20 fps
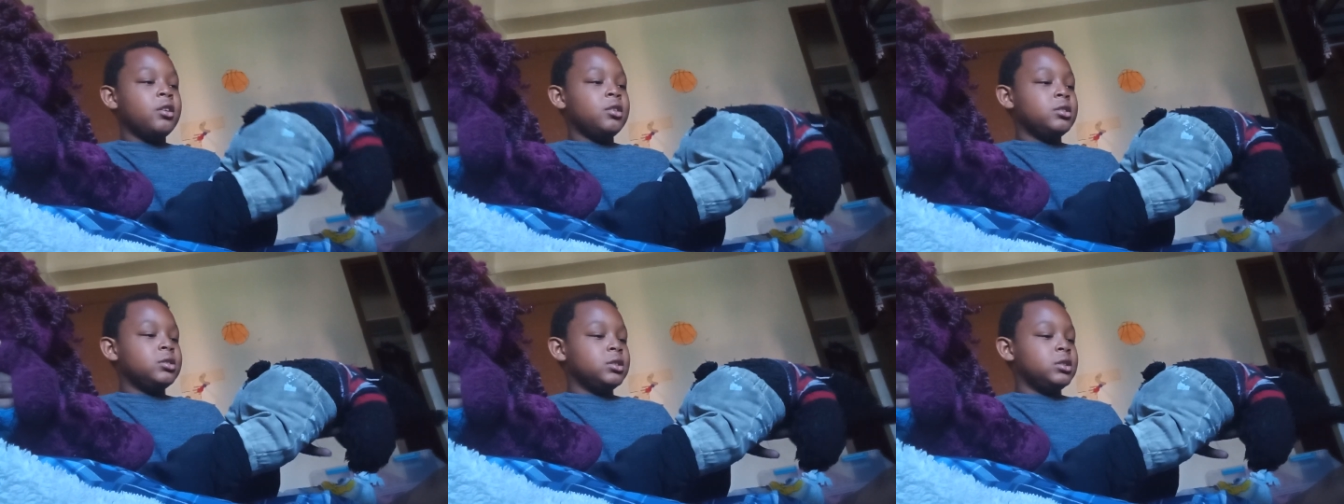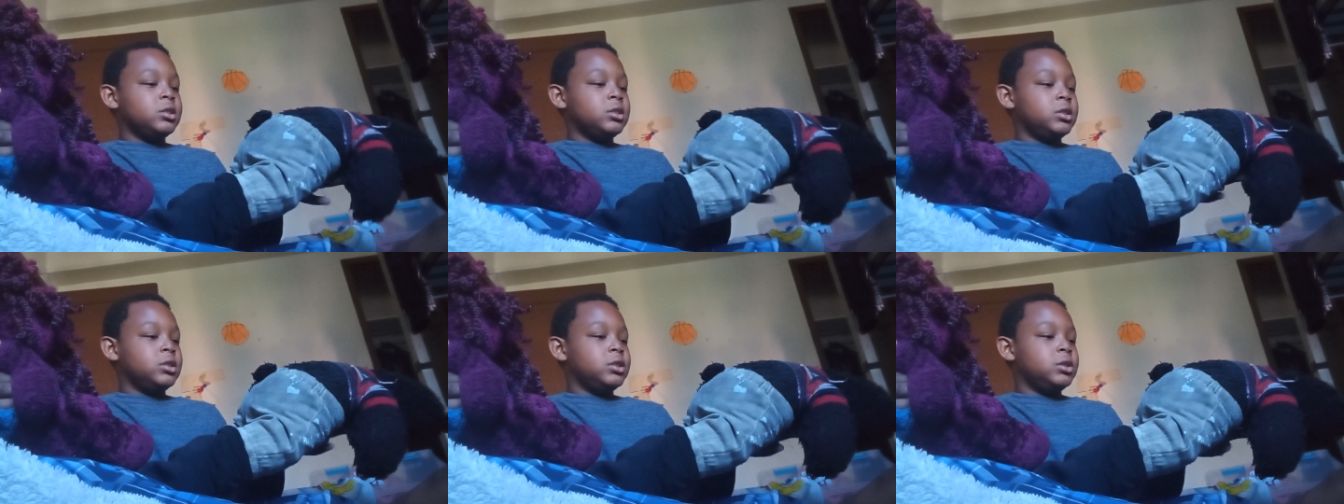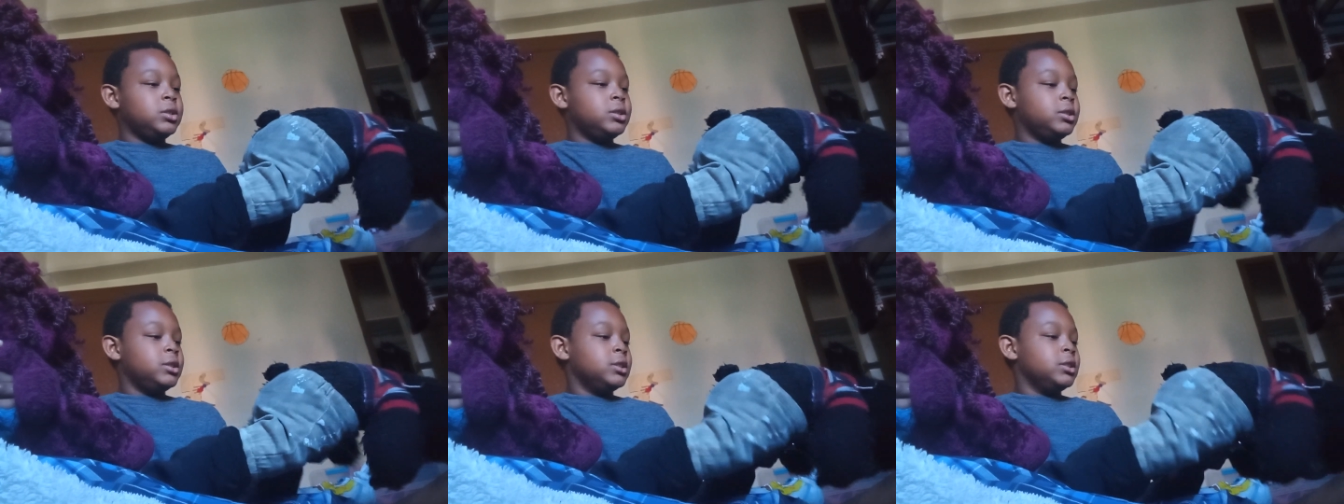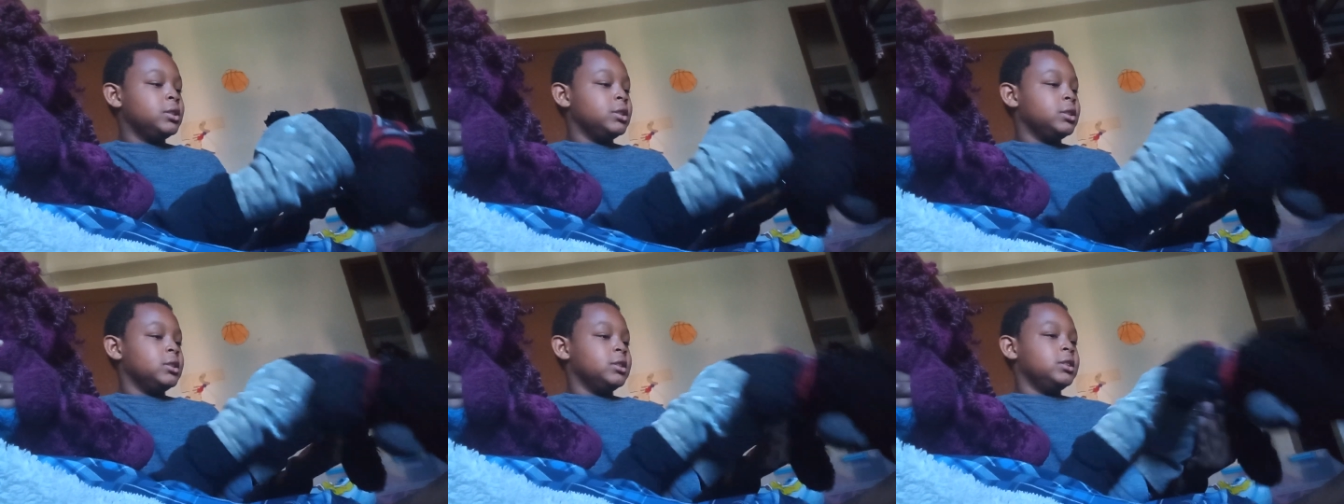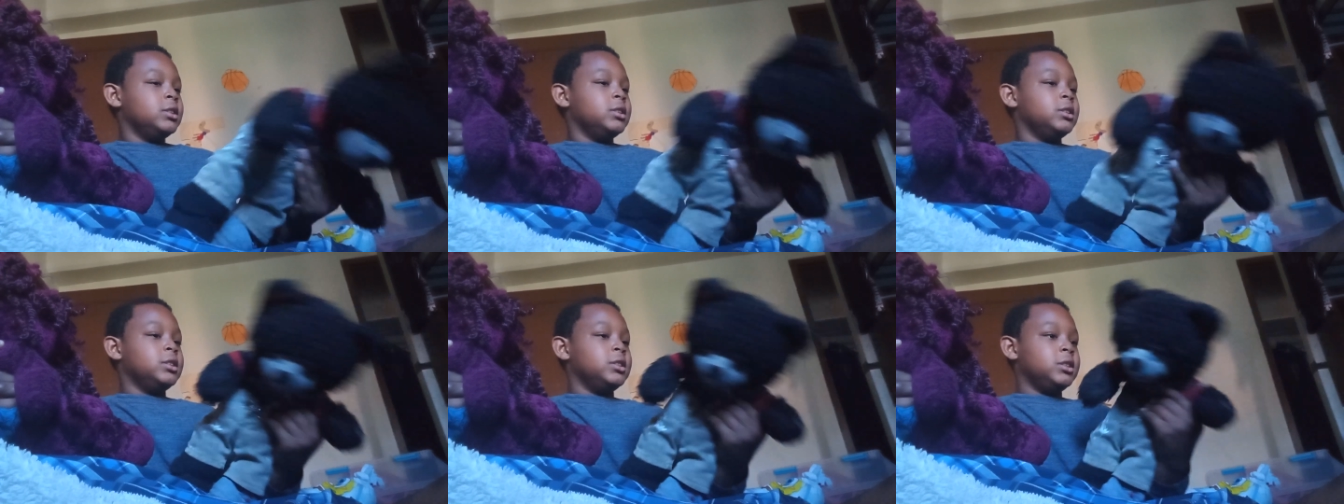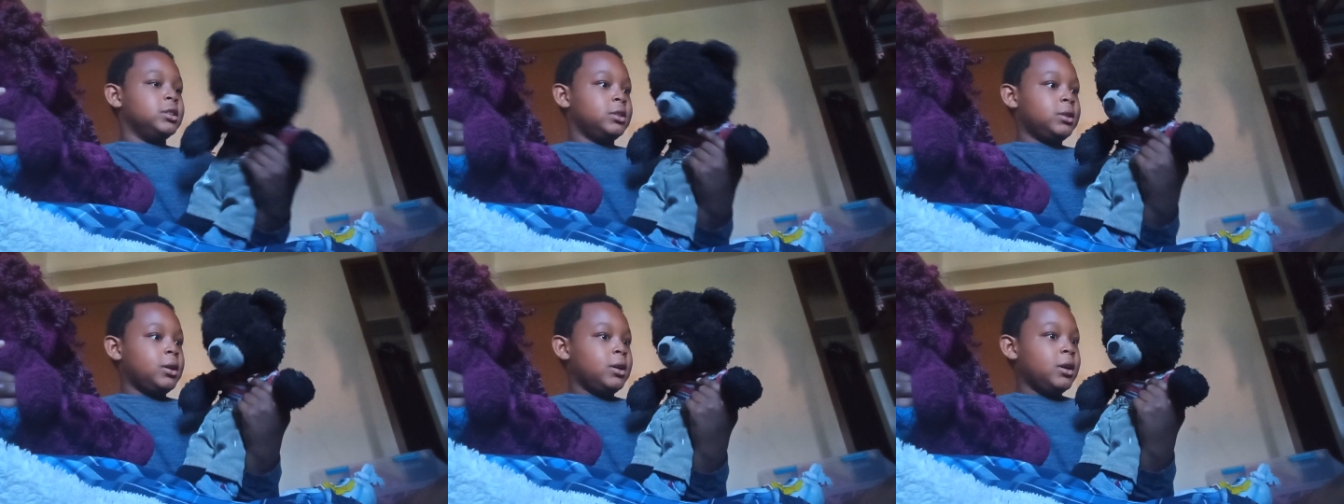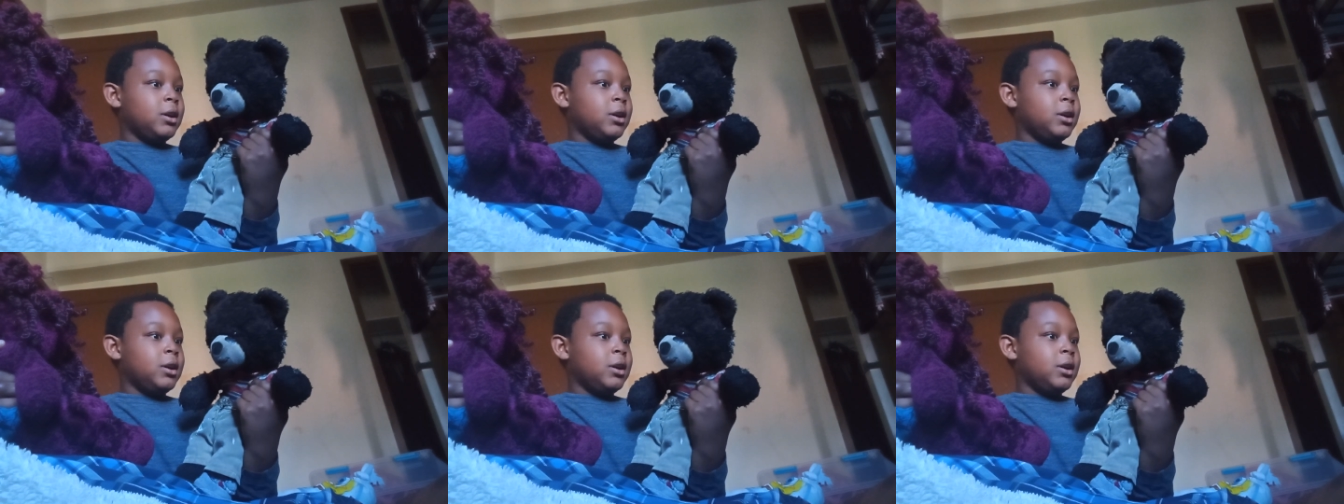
Ugh. Ugh.